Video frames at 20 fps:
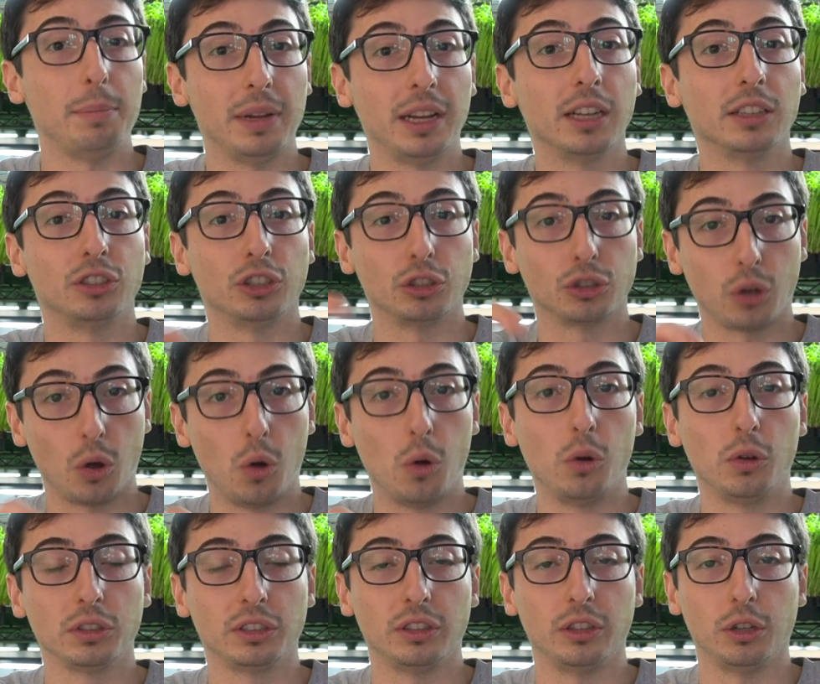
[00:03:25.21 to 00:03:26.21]
Because there's
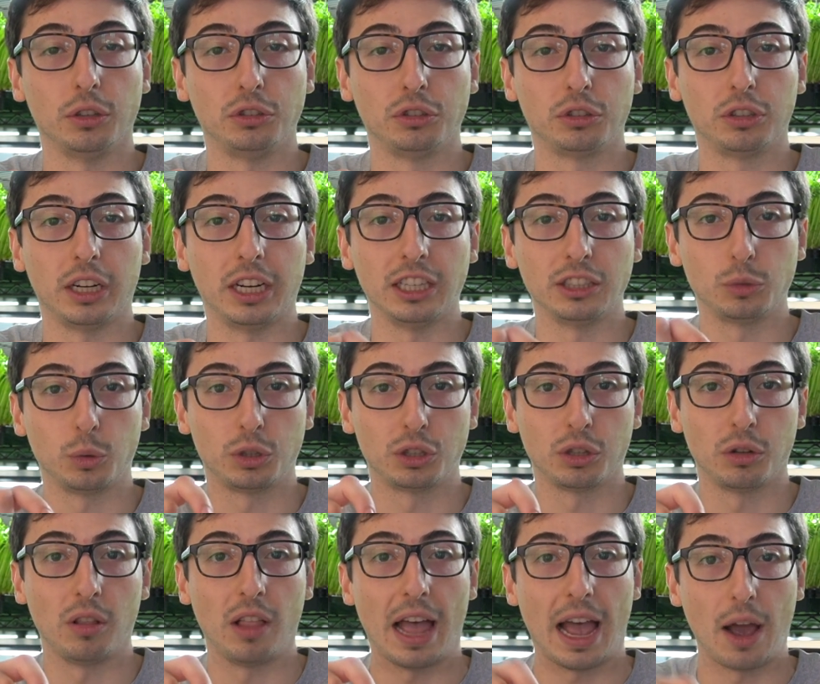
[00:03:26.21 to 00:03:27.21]
holes in those trays which
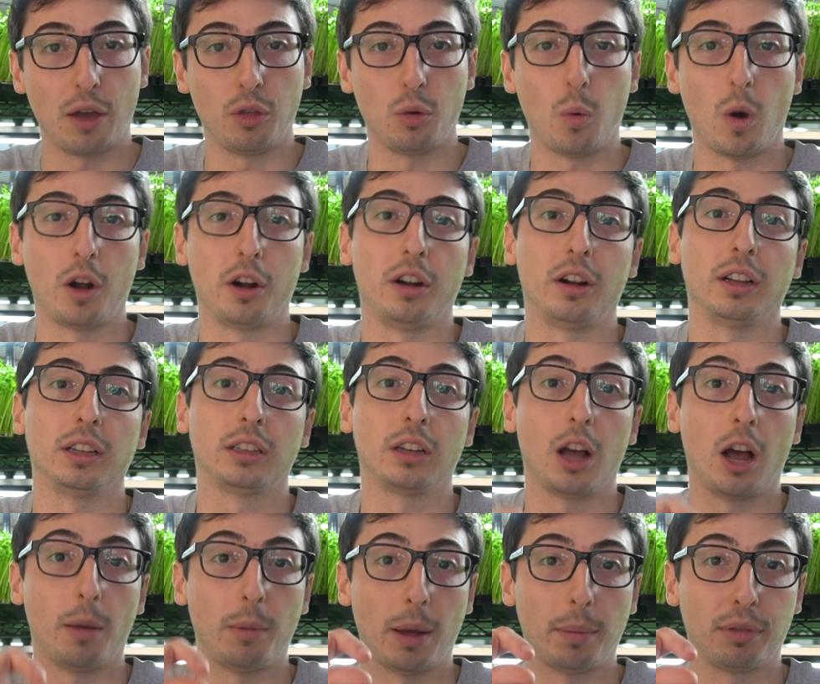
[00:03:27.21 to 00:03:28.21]
allow the water to
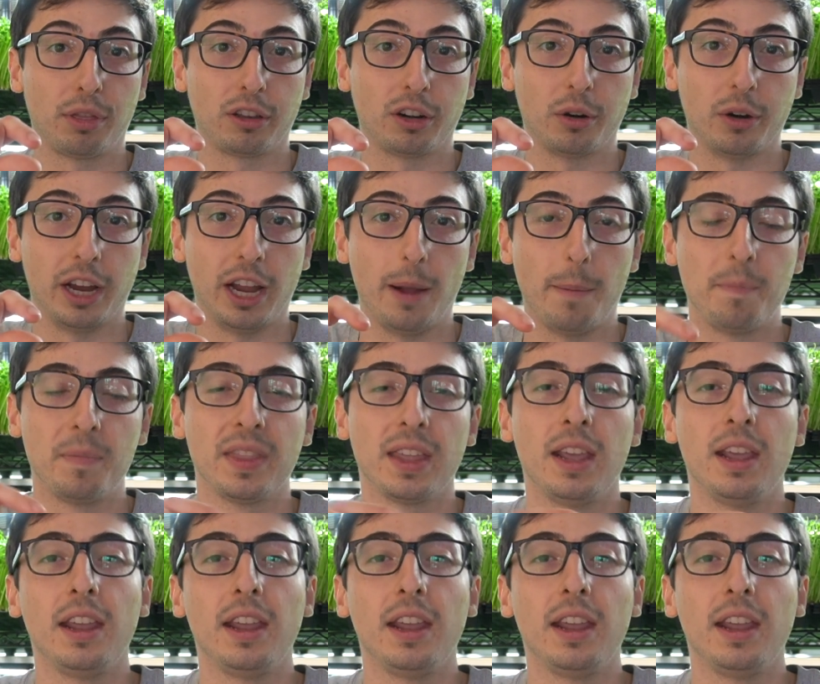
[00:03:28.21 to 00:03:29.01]
come up through it.